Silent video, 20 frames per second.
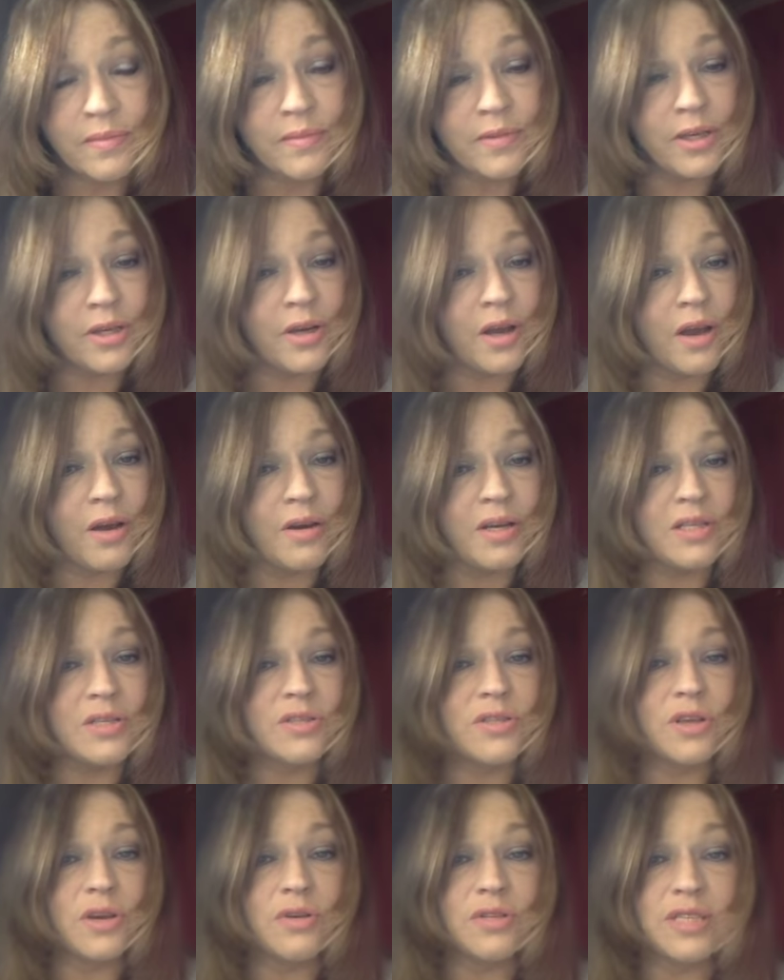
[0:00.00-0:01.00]
You know,
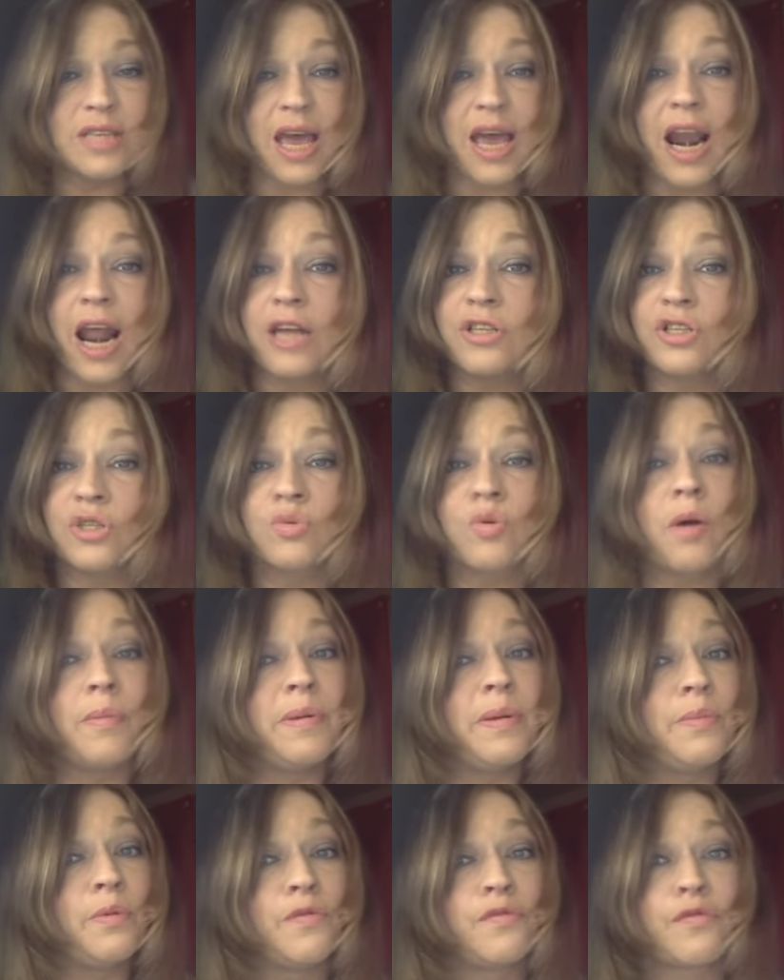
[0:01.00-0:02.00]
it's so sad. I just want
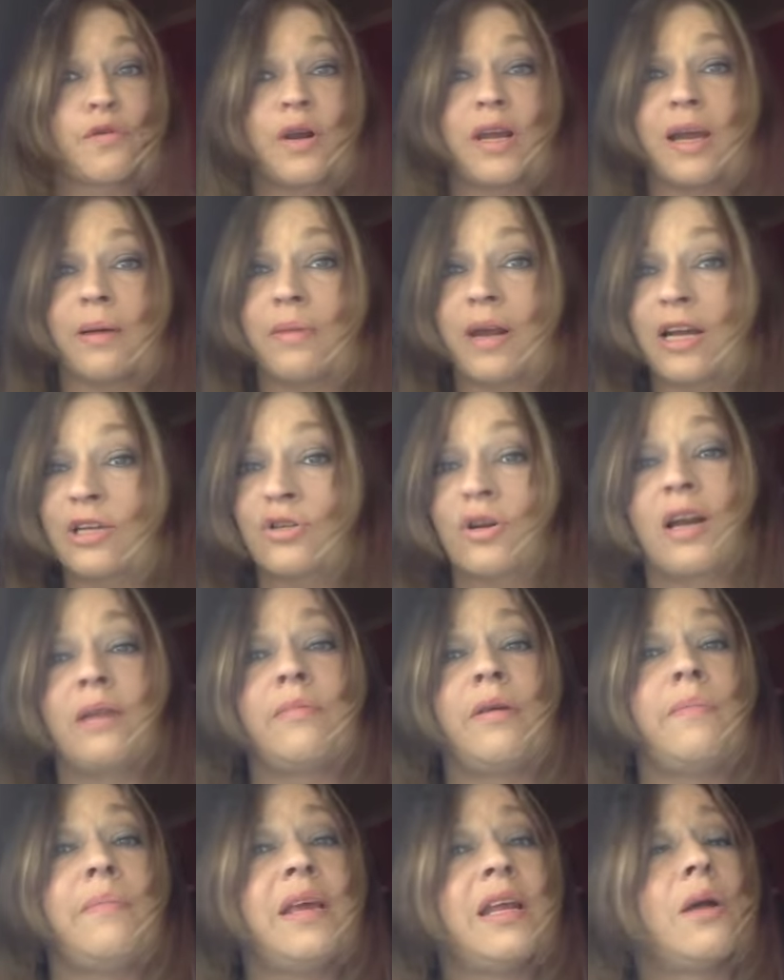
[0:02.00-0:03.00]
people free. I'm not trying to
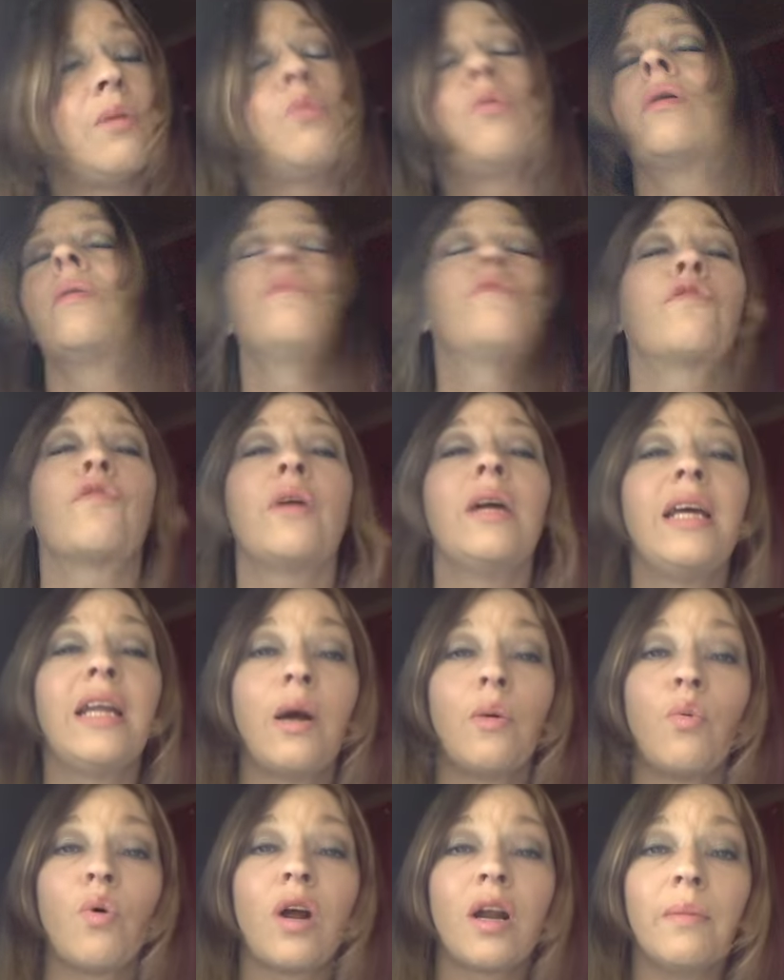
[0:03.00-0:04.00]
be mean. I want them free, and
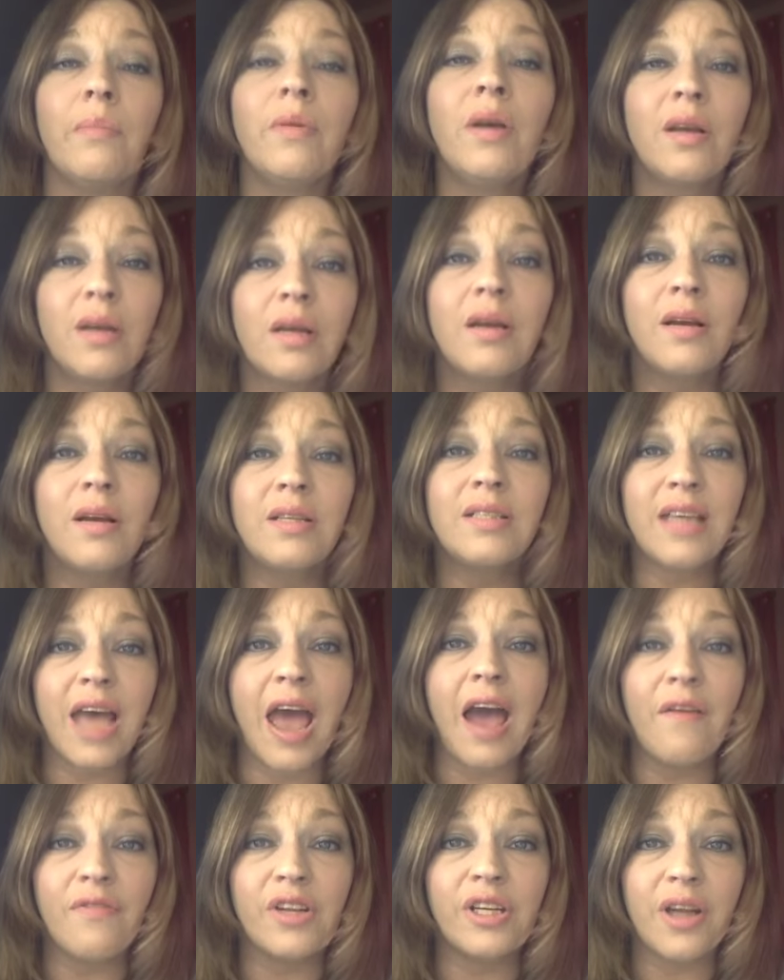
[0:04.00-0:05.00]
I want them to
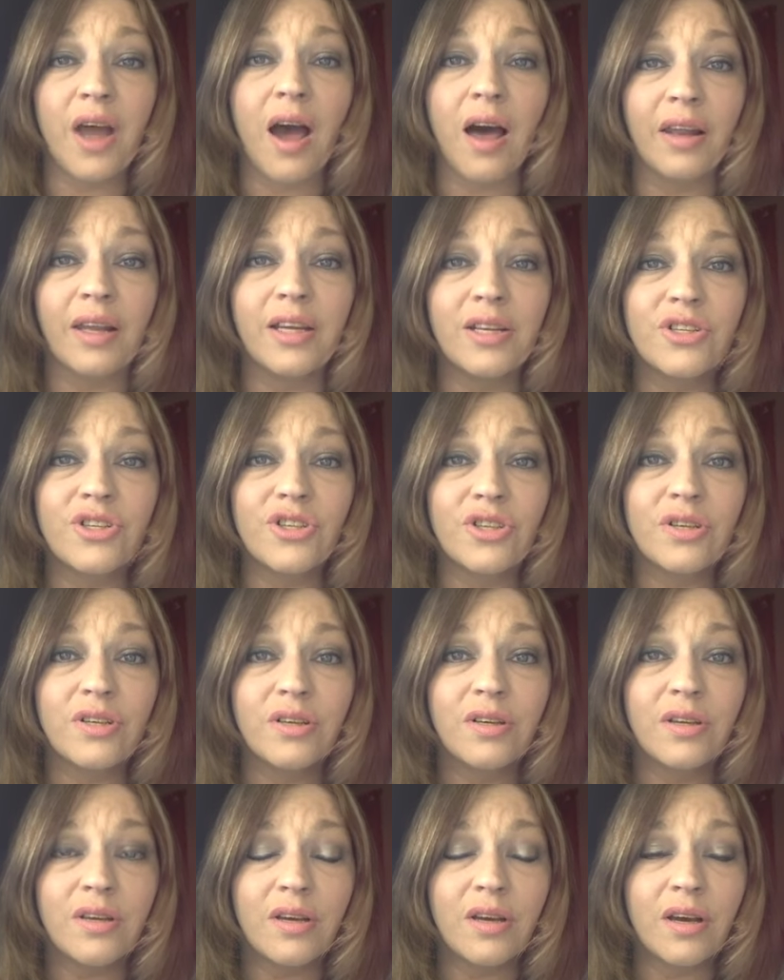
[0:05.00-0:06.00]
have the knowledge
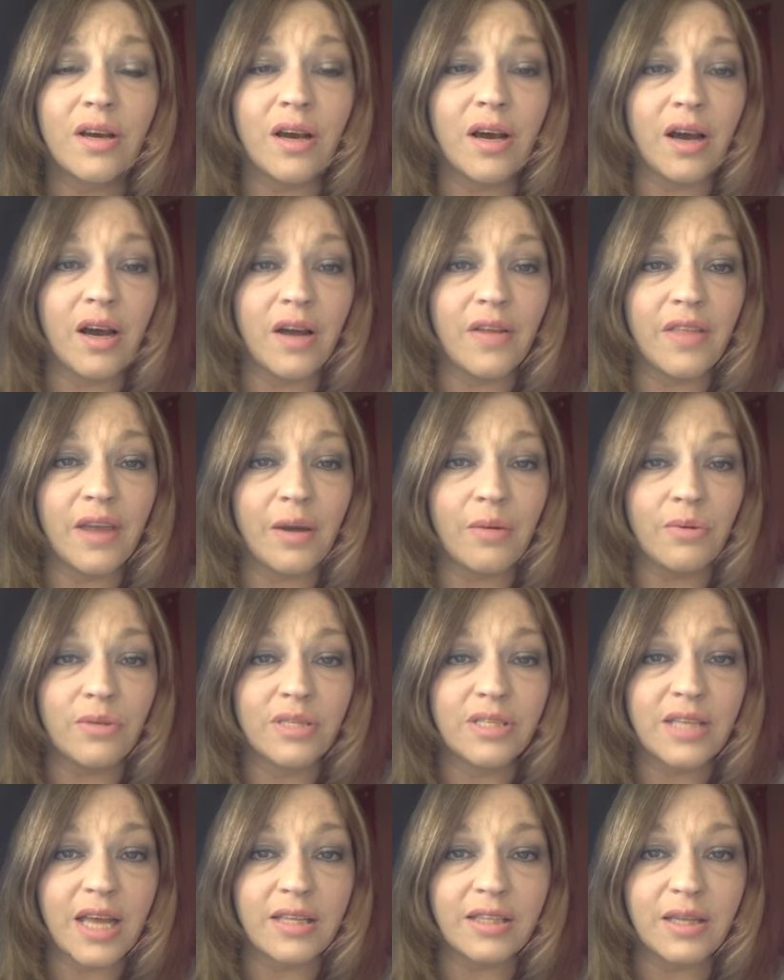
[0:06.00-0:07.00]
uh, that will
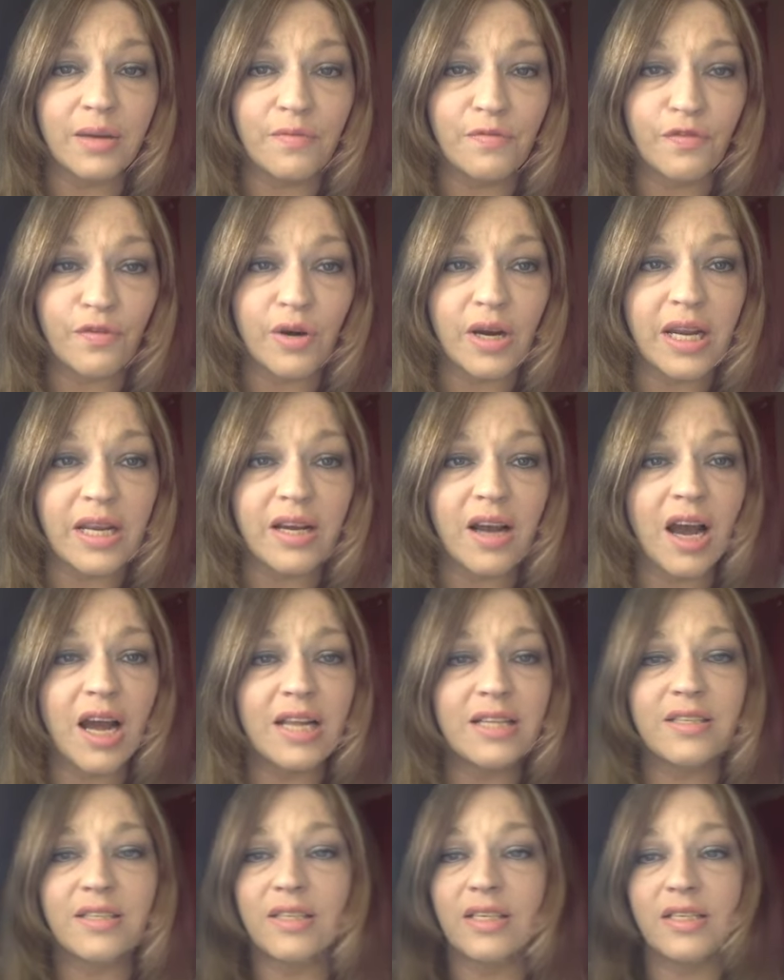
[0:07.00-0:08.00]
set them free.
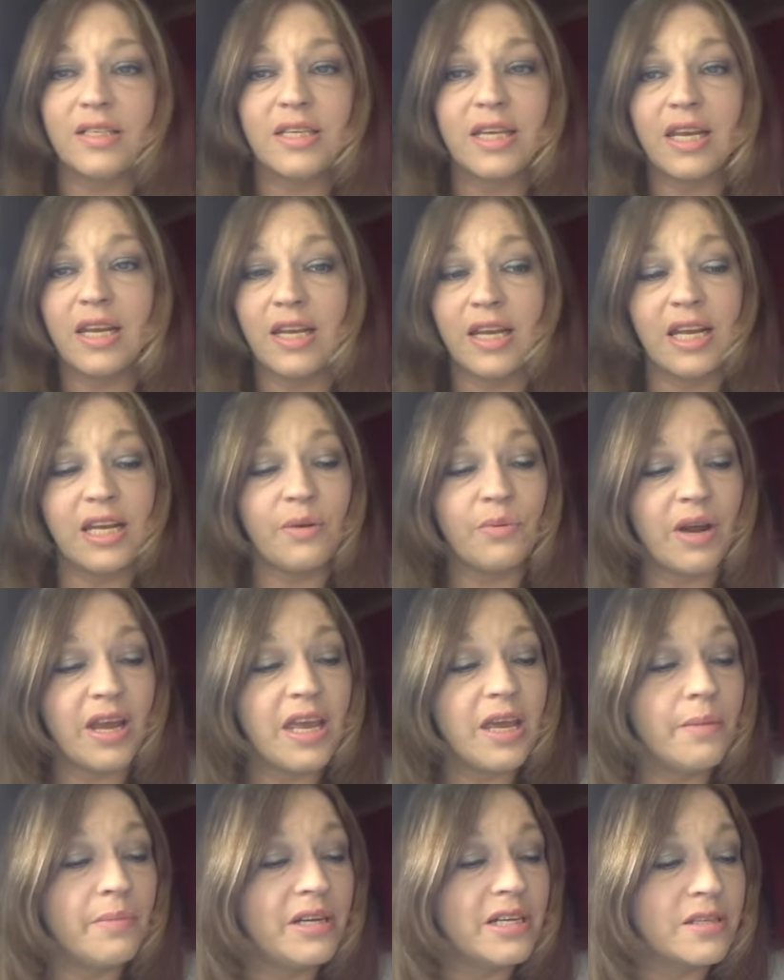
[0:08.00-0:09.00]
Constantine, anyway,
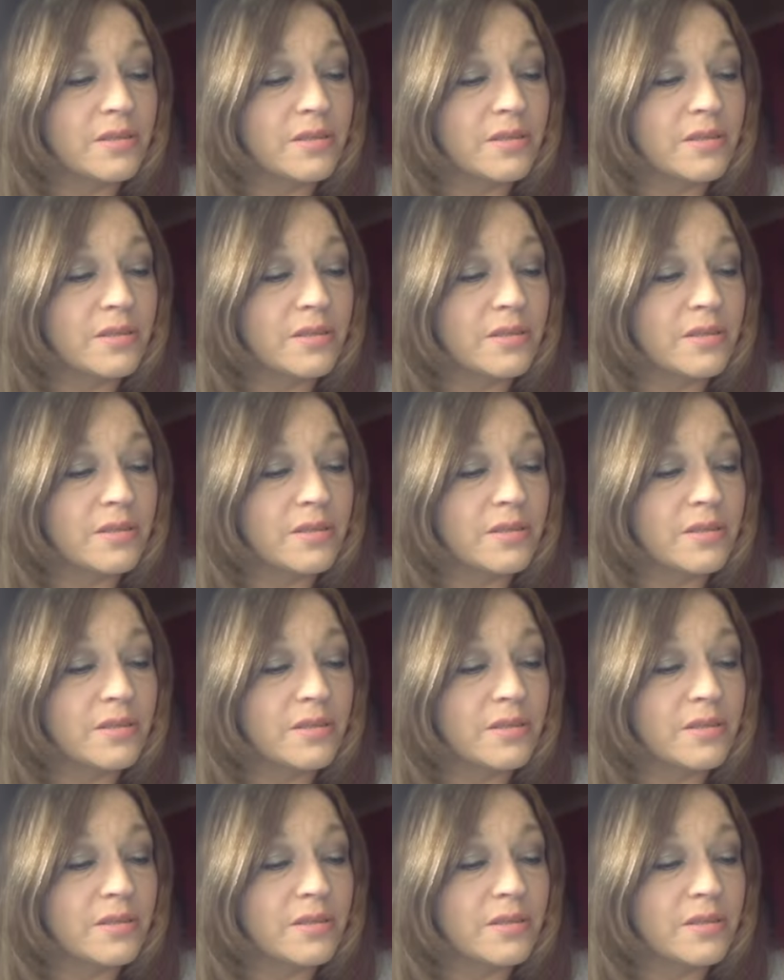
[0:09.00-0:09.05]
him and